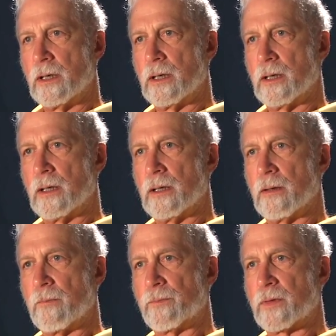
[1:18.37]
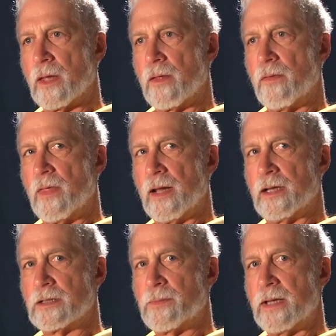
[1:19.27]
um, that
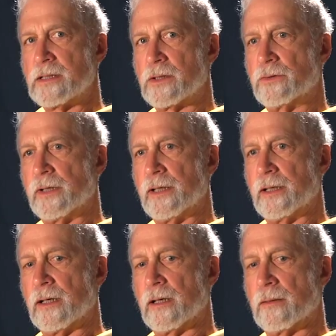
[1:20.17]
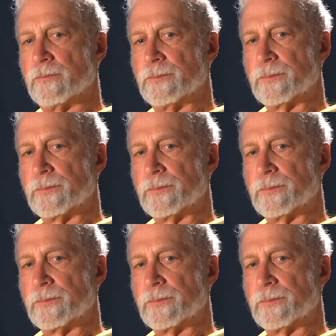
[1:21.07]
is basically uh, uh,